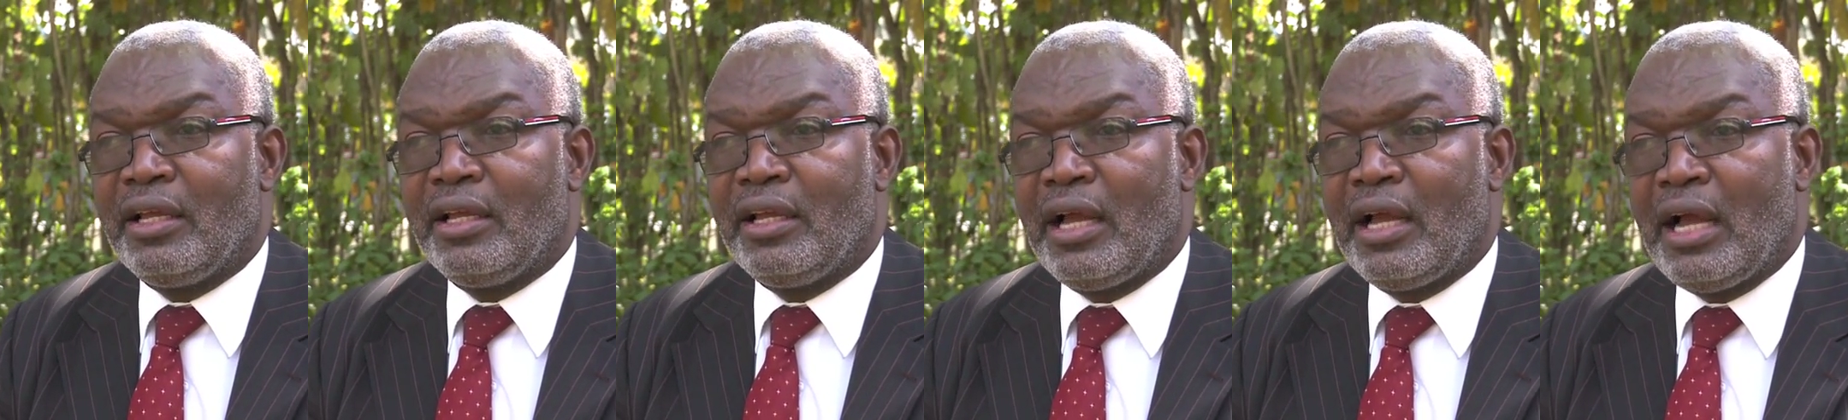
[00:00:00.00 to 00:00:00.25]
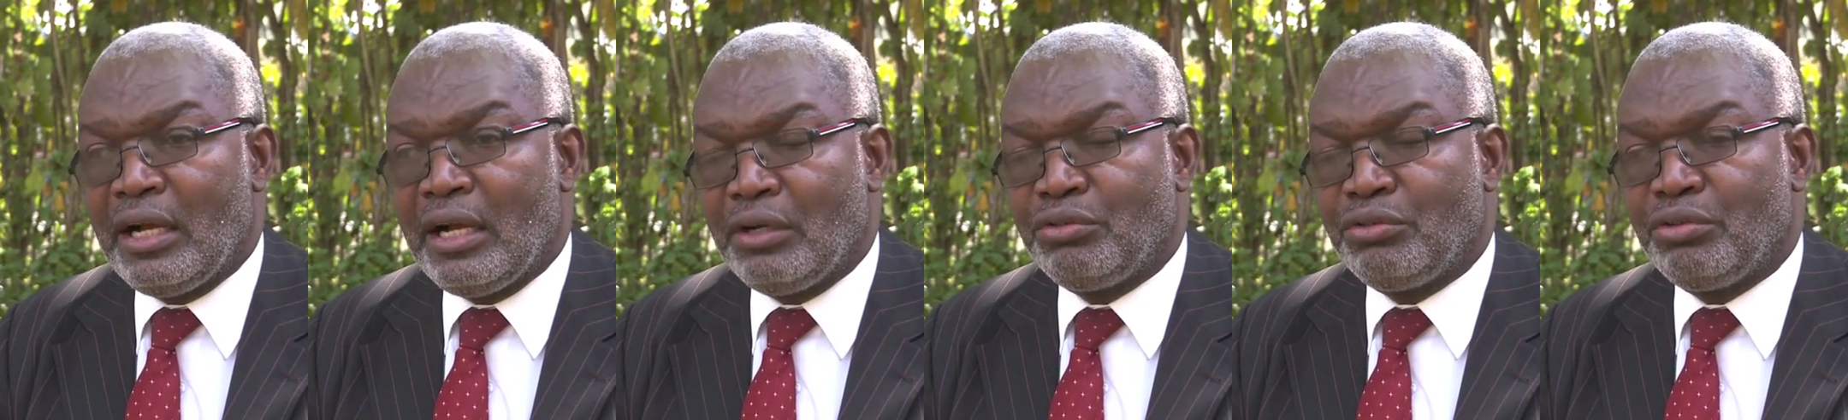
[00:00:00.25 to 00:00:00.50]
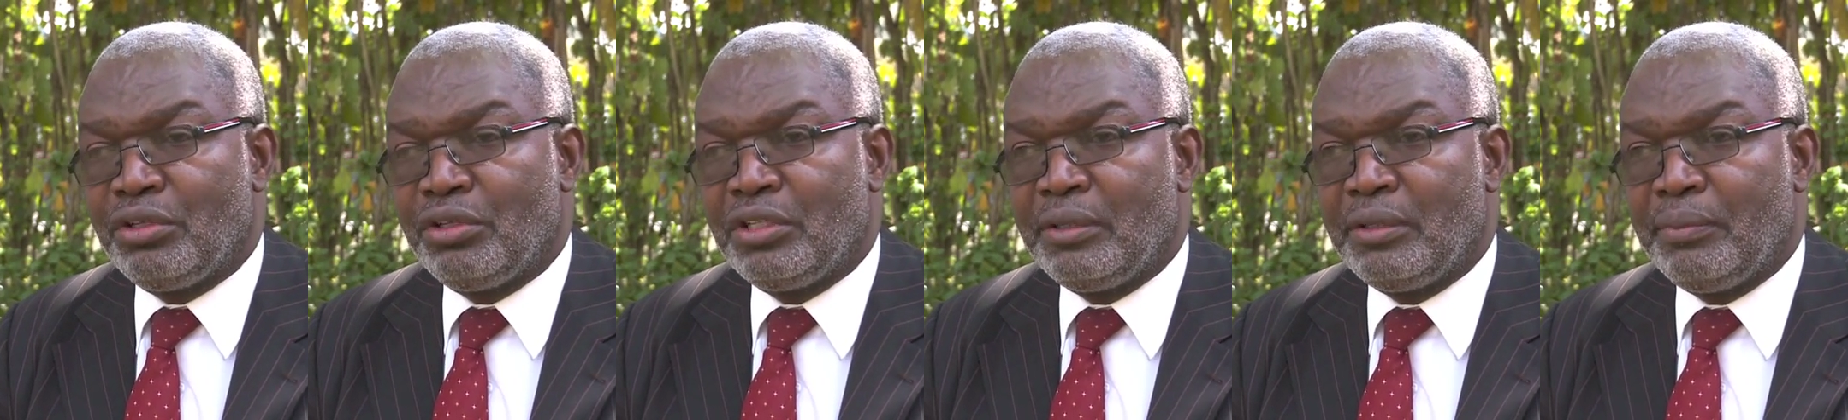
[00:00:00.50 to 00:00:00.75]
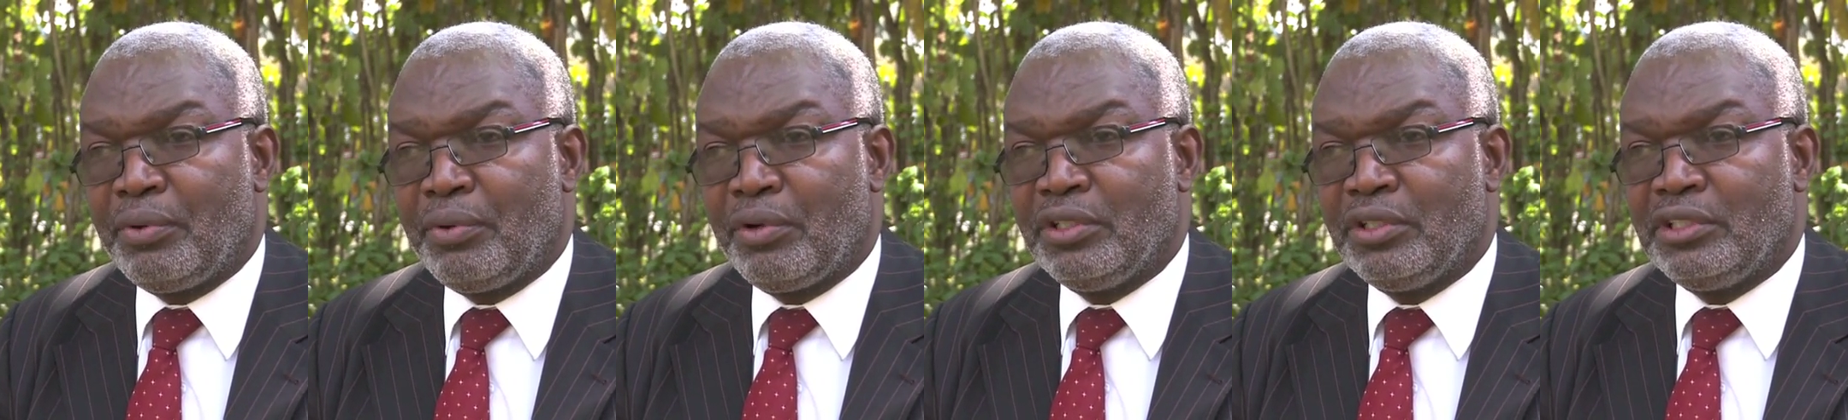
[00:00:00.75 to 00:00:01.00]
actually
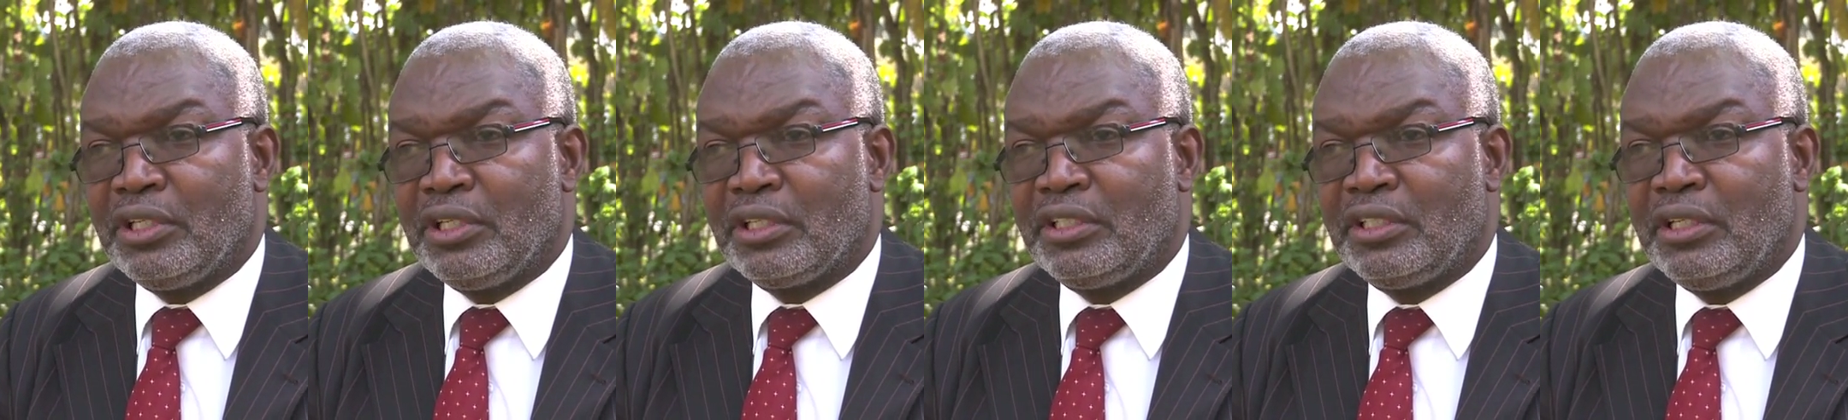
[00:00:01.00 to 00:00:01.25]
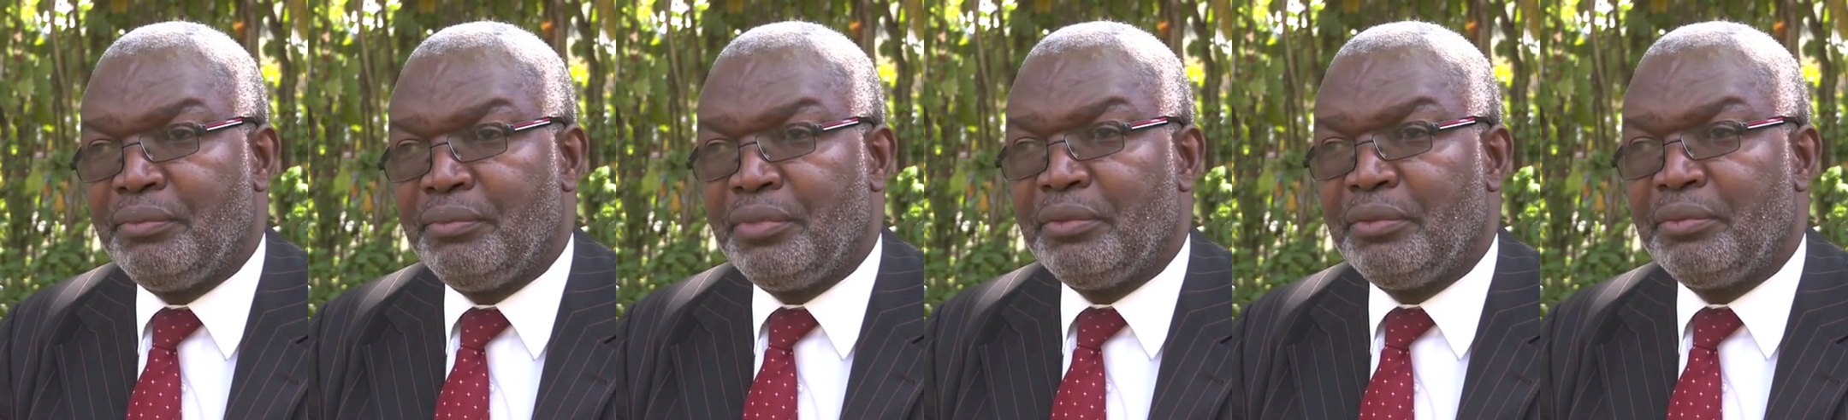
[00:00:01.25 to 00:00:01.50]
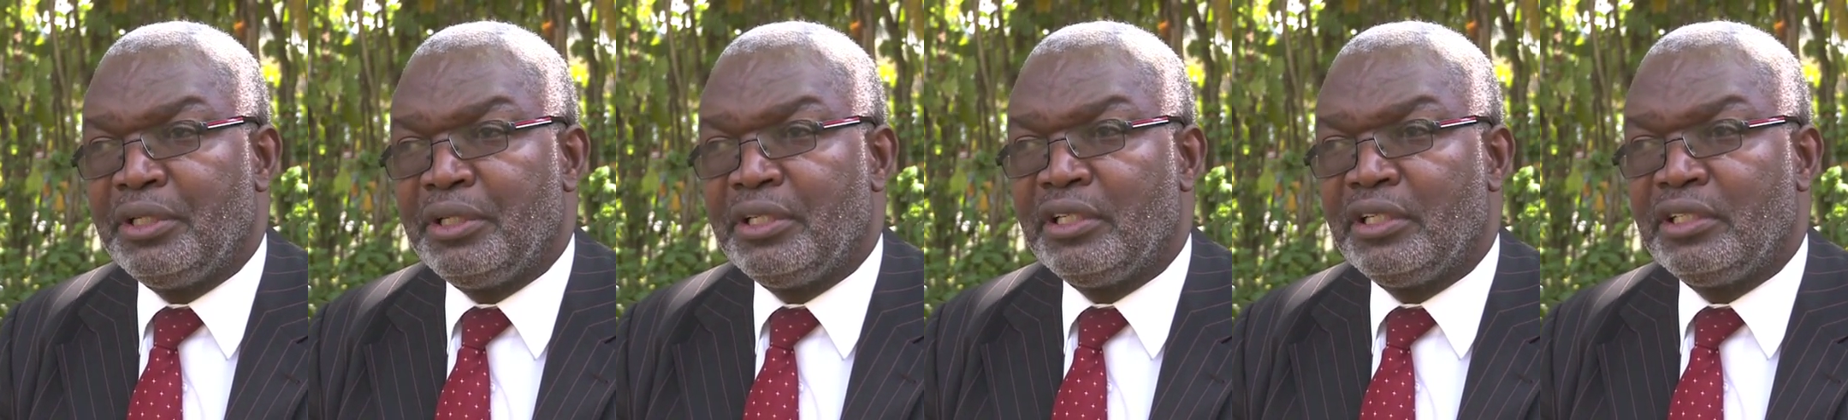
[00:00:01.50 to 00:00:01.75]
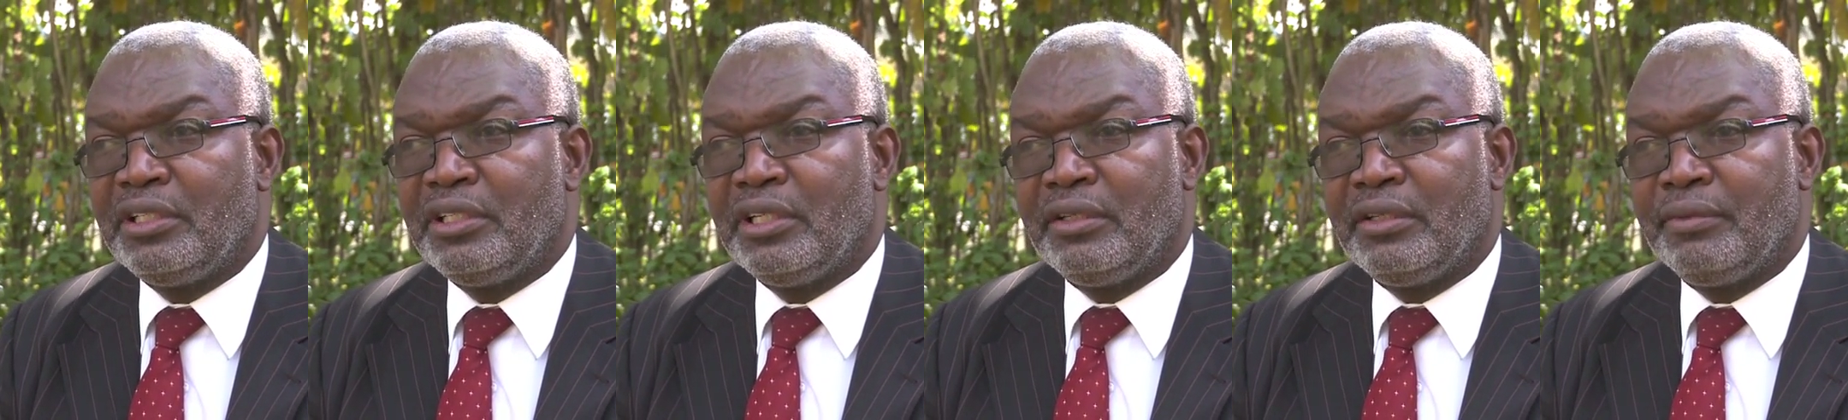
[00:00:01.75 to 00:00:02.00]
the project
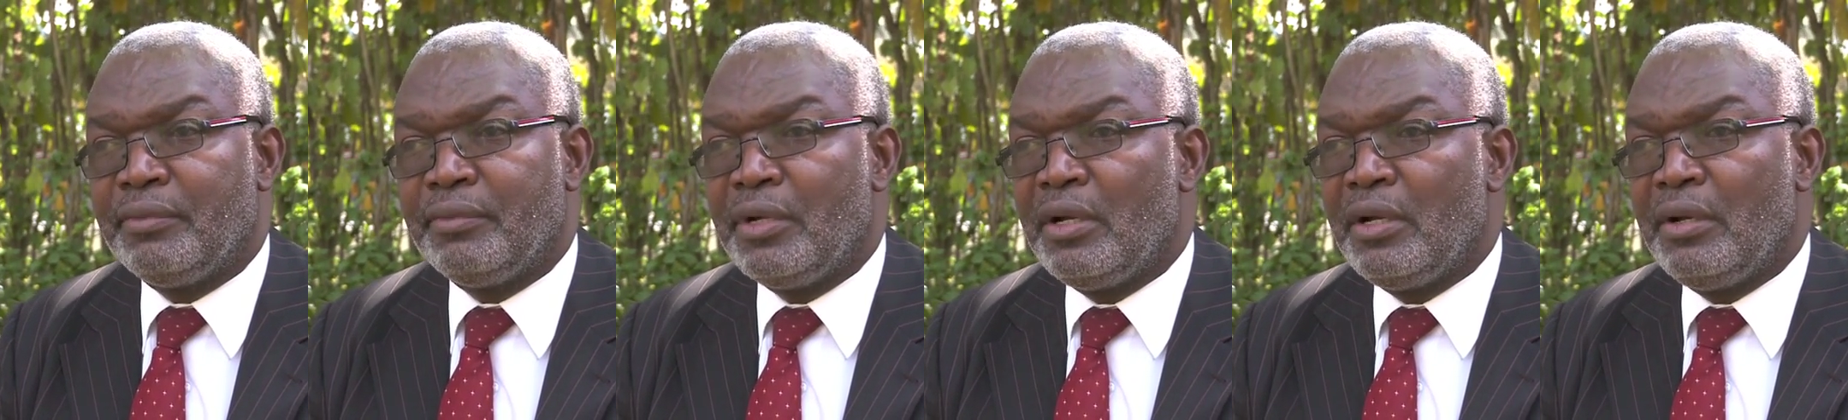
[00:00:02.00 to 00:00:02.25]
implementation,